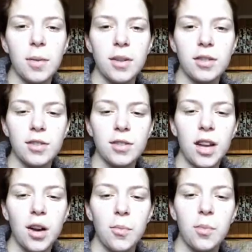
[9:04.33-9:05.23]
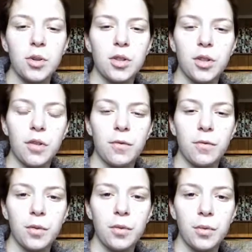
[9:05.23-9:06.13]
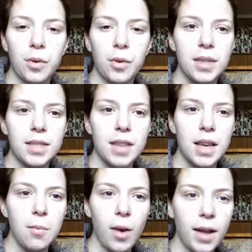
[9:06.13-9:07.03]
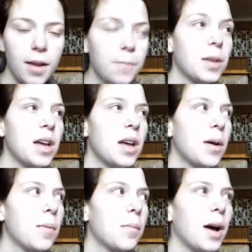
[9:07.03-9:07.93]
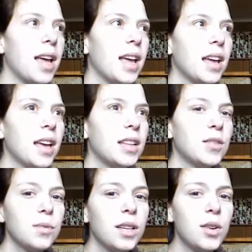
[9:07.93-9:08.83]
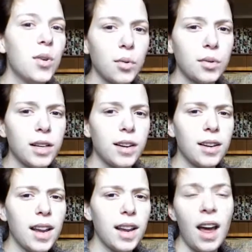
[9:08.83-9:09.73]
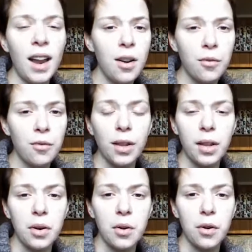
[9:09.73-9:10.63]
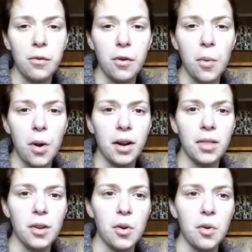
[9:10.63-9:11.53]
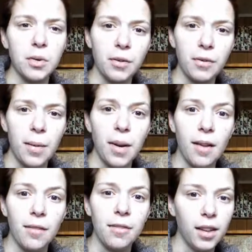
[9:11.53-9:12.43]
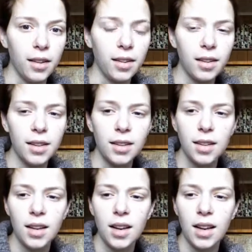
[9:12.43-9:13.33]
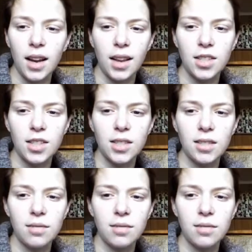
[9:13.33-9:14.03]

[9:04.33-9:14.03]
muscles to help push the food through in the same way. But it's really cold here at night, and I don't feel like going for a walk in the cold if I'm not feeling good. I just